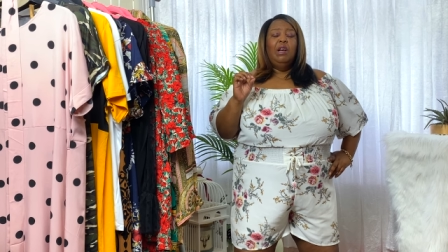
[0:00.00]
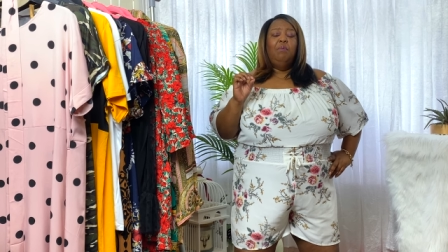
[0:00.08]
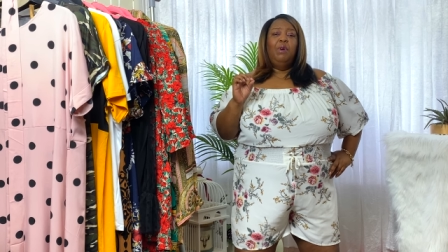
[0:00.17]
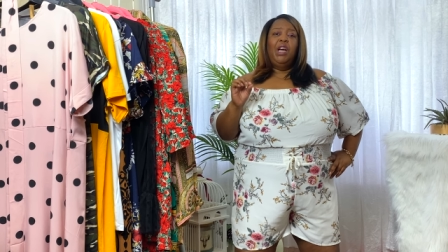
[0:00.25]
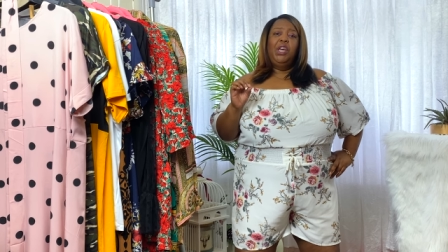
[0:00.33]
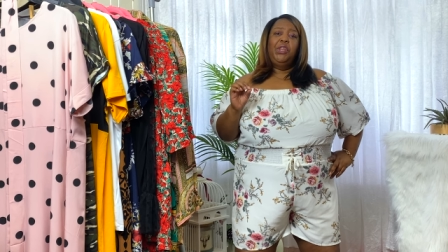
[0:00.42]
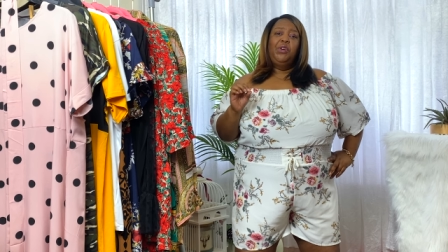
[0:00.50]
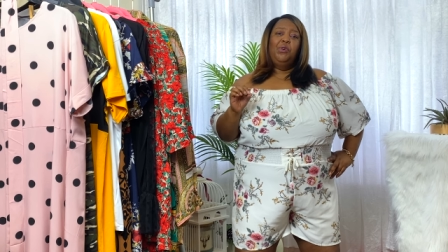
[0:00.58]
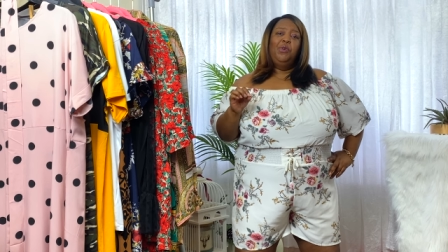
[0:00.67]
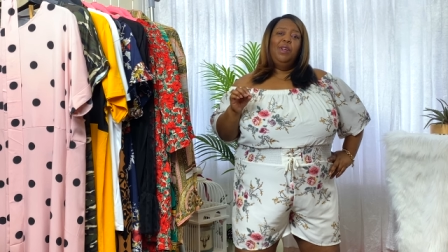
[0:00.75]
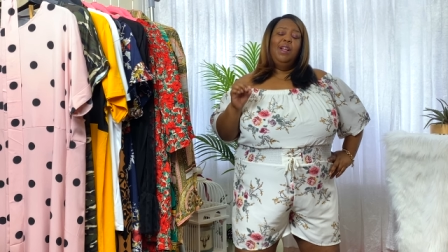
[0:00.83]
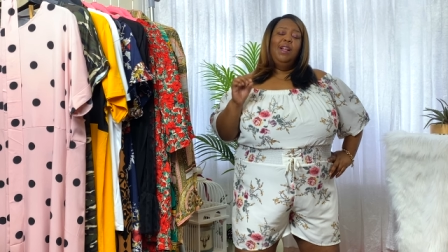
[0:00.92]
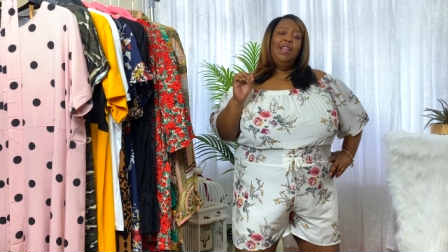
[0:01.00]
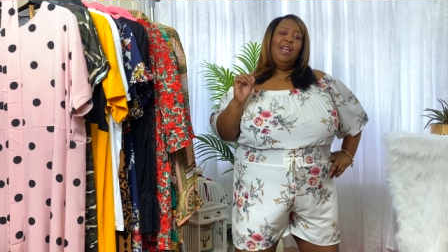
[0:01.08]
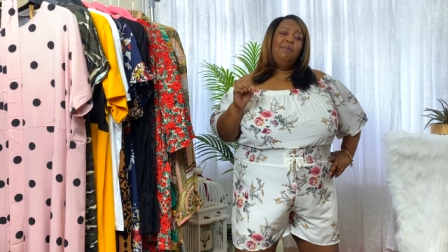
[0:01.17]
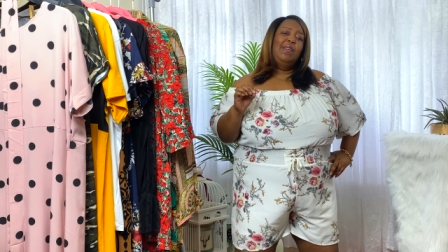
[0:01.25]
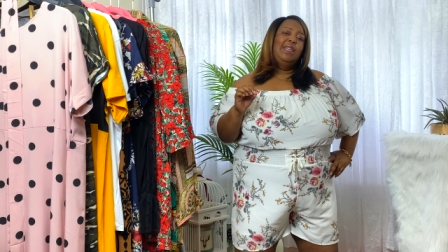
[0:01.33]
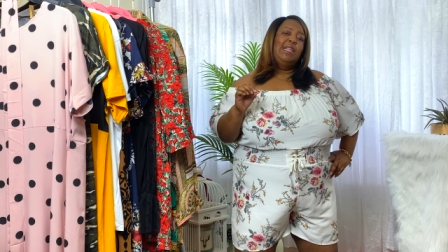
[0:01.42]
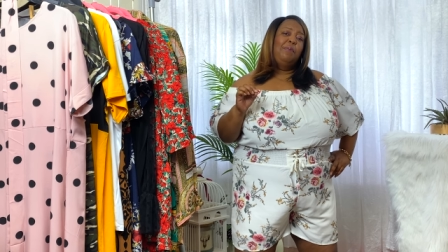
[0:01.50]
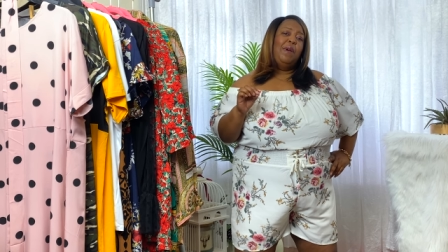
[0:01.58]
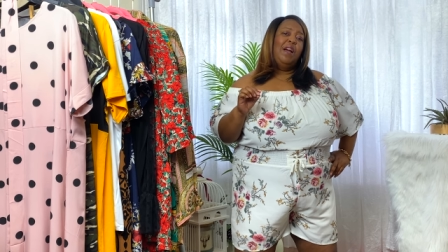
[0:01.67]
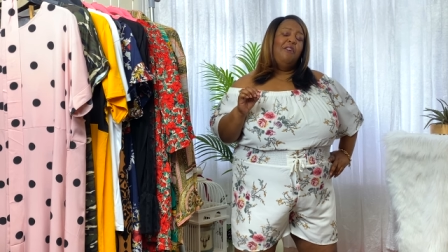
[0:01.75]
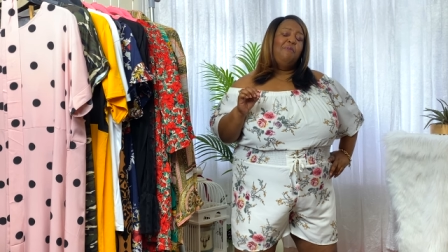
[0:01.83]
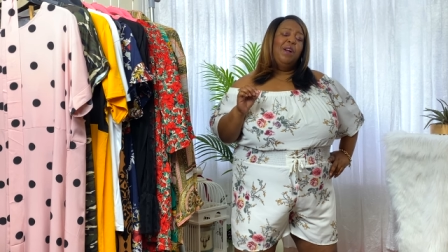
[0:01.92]
But I thought, let me step
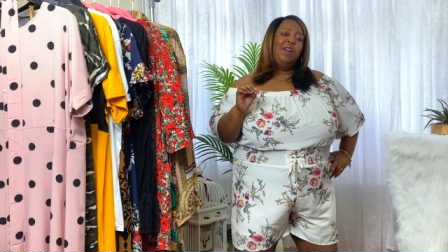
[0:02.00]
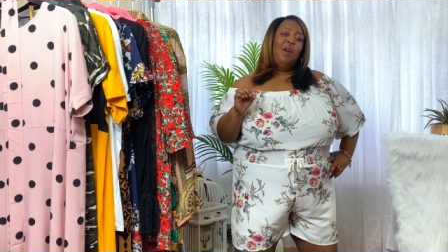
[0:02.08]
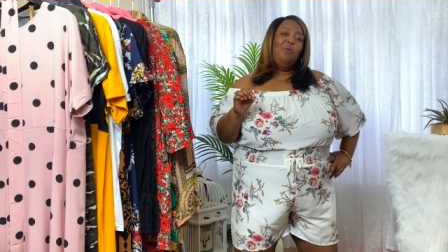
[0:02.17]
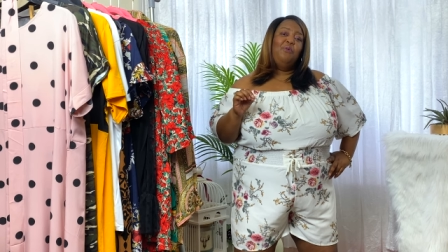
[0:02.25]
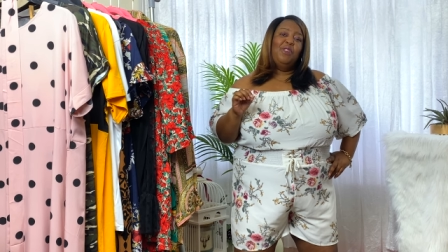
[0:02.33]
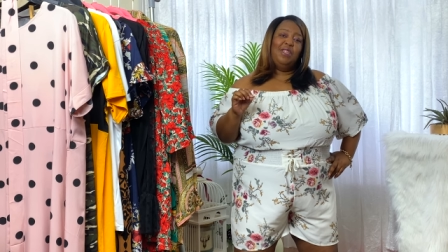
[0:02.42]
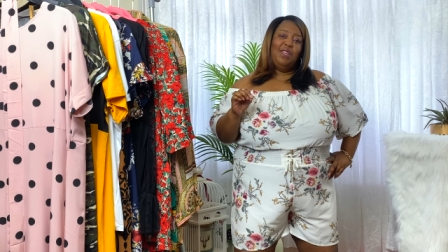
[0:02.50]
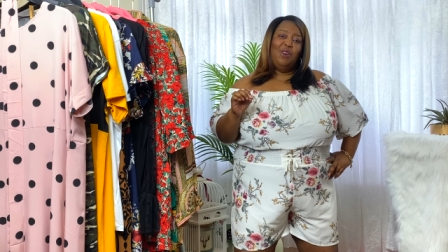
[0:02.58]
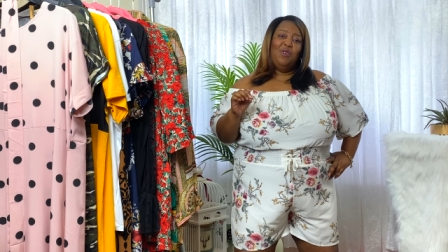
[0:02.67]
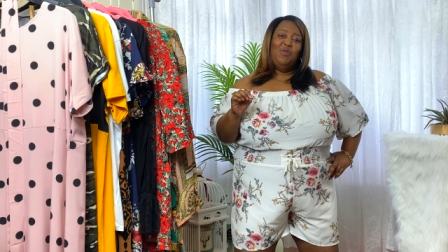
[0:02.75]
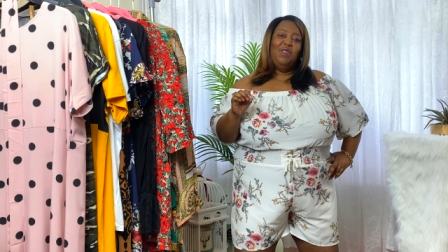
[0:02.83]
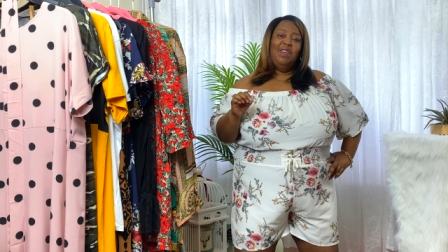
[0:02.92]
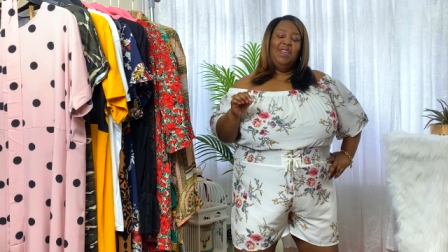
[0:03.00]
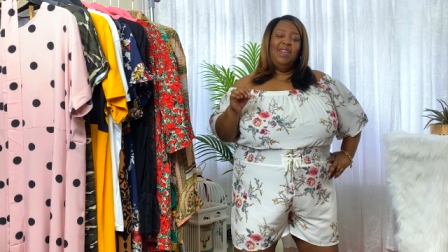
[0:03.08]
out of my comfort zone,